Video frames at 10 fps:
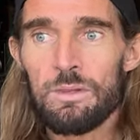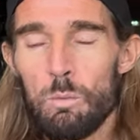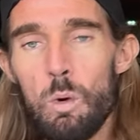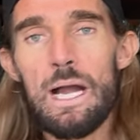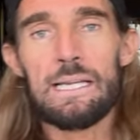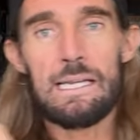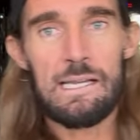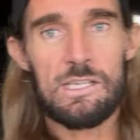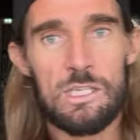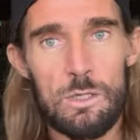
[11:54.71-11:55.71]
and what I
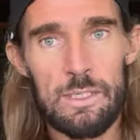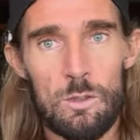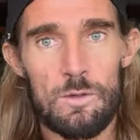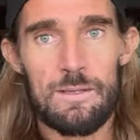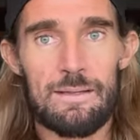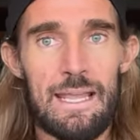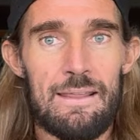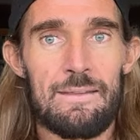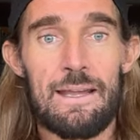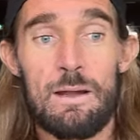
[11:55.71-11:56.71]
needed to do in order to
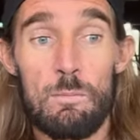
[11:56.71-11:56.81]
get there.